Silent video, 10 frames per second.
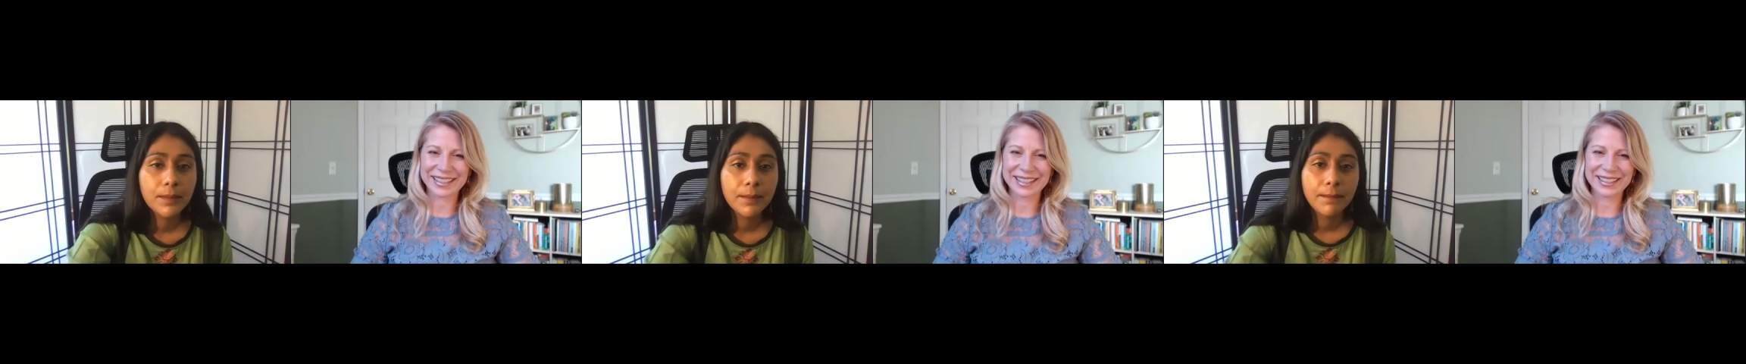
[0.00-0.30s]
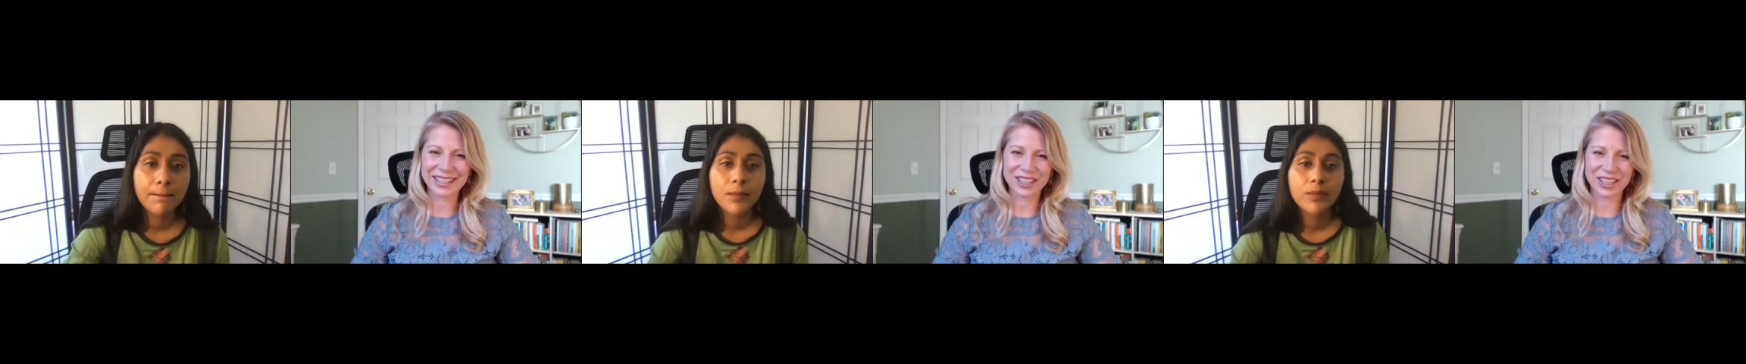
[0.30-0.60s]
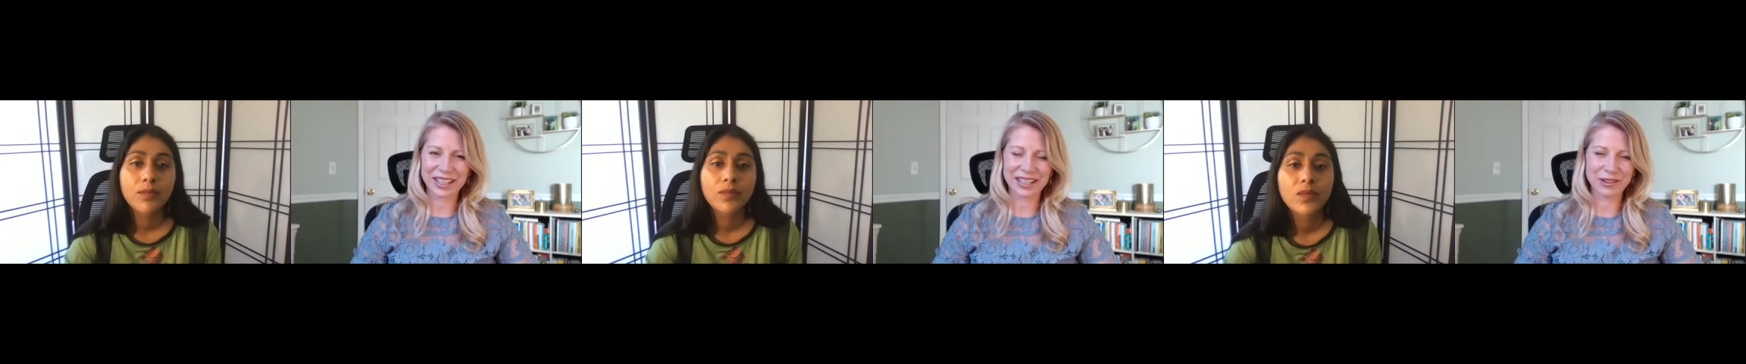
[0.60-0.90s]
Speaker 1: He's such
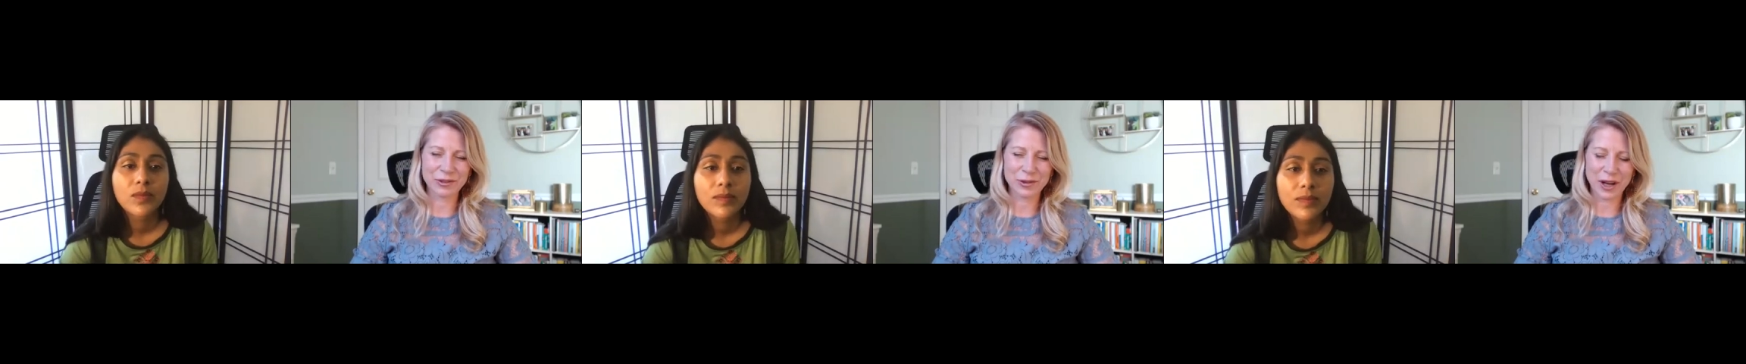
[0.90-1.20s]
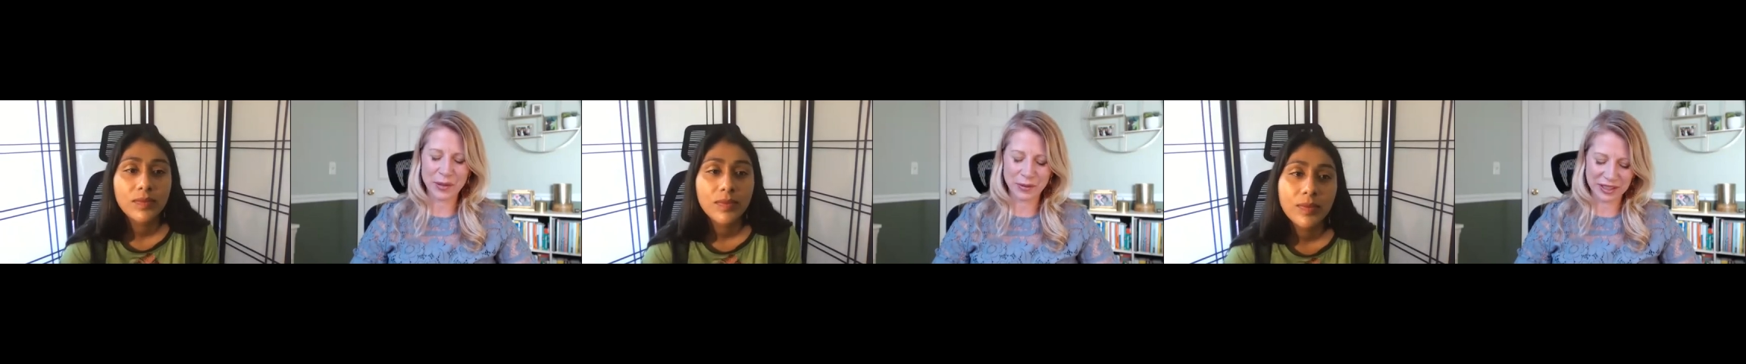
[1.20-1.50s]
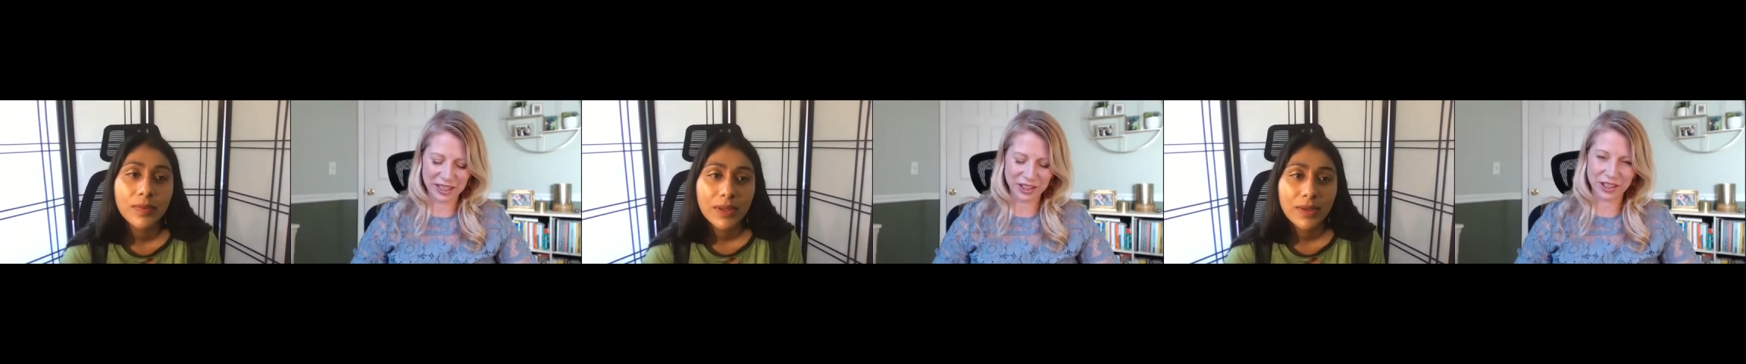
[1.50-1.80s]
an incredible
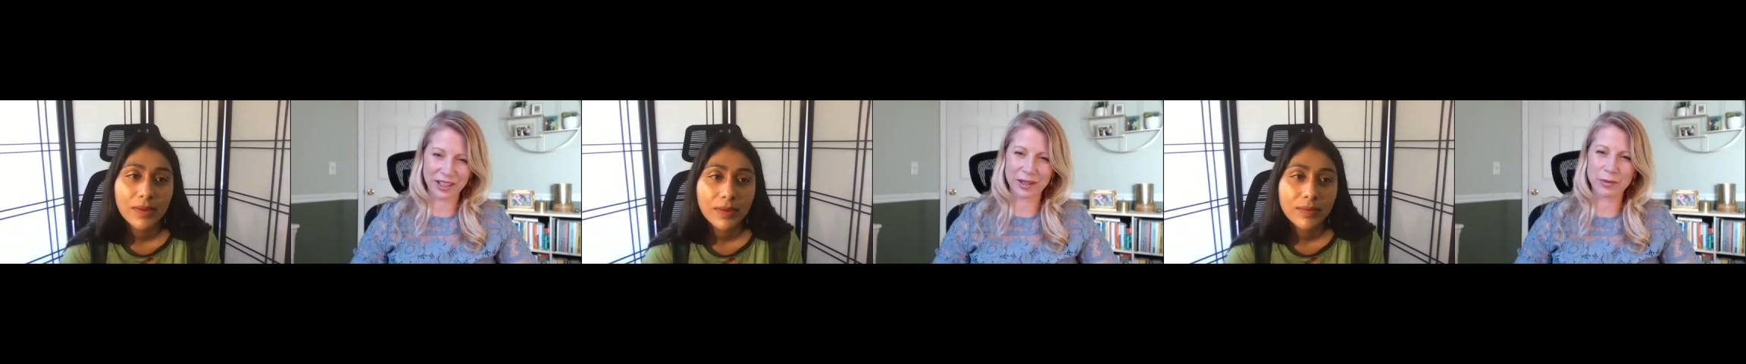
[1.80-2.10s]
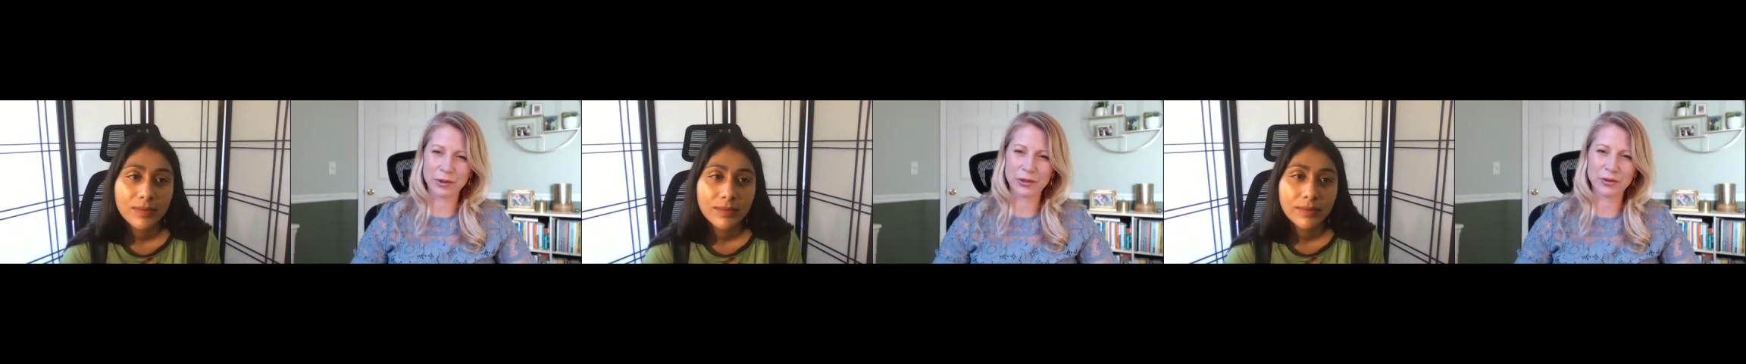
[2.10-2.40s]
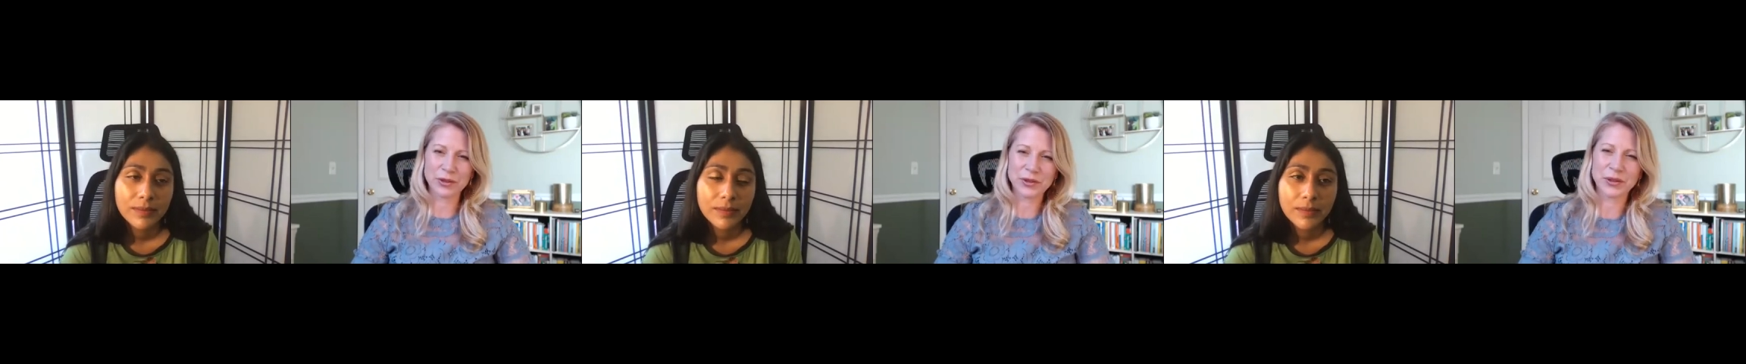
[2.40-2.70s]
teacher and a
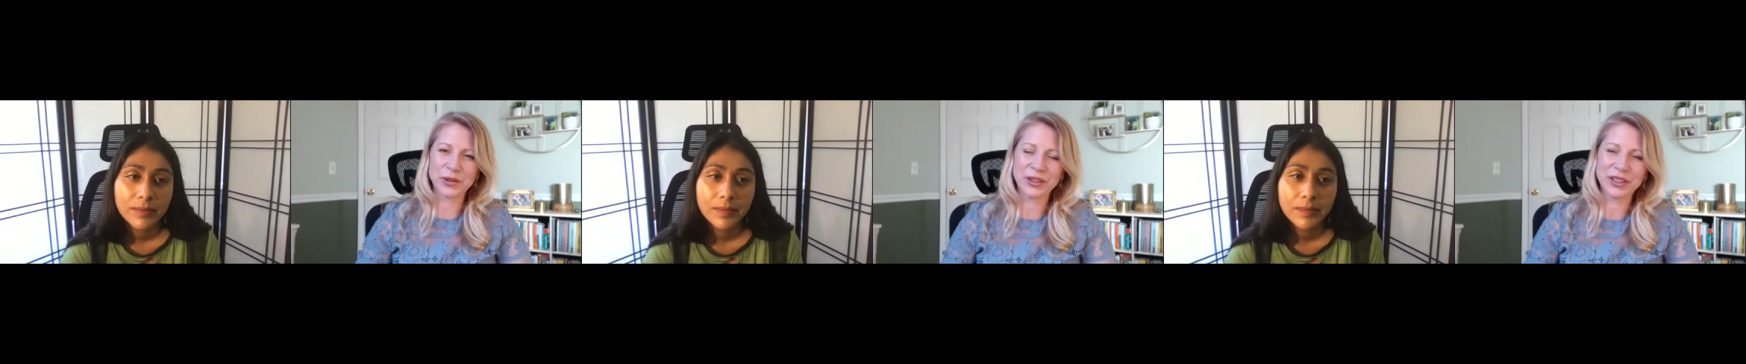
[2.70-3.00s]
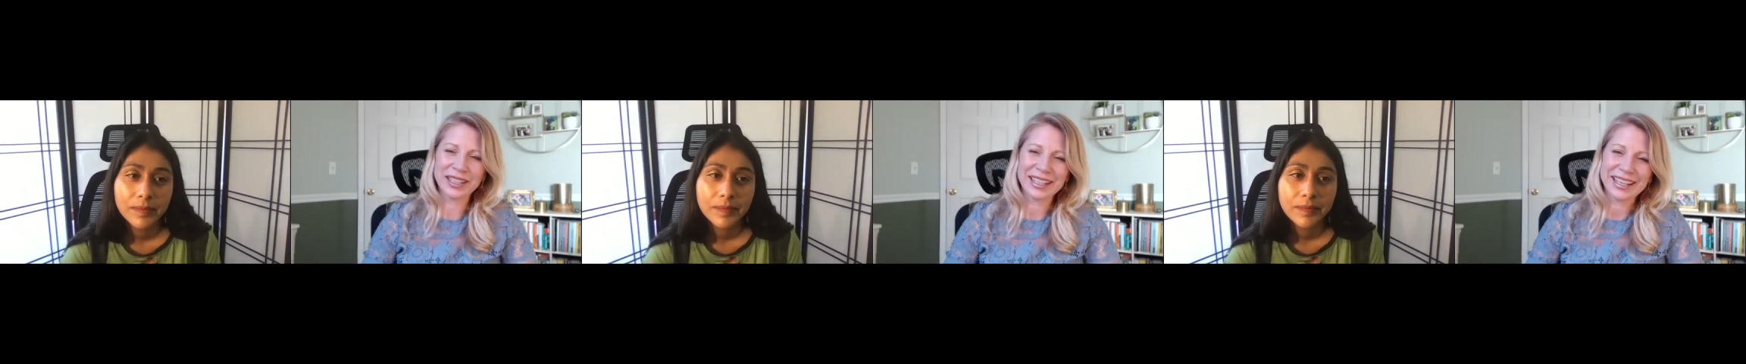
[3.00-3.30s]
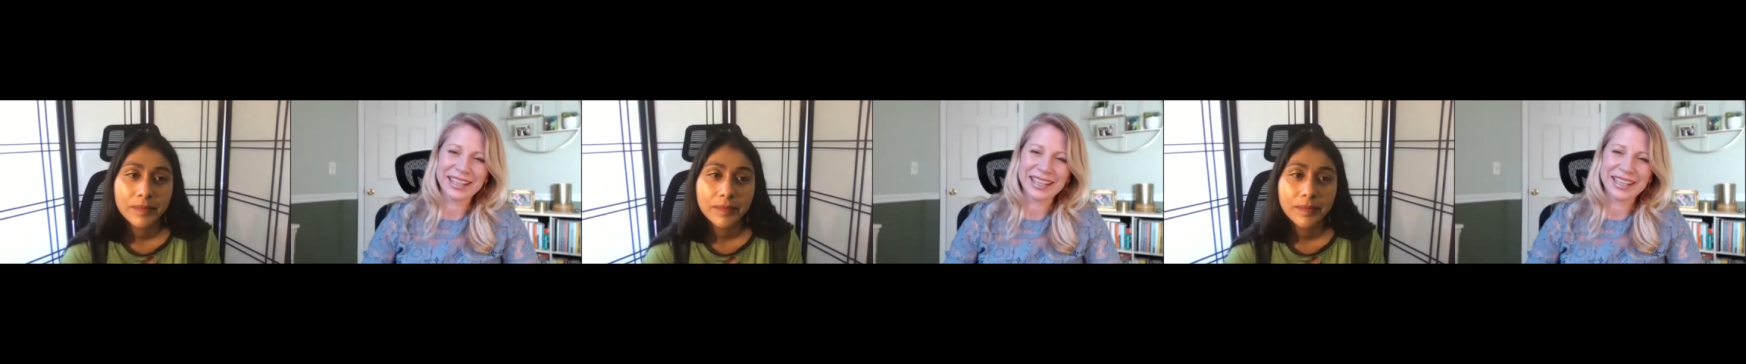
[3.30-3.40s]
beautiful soul,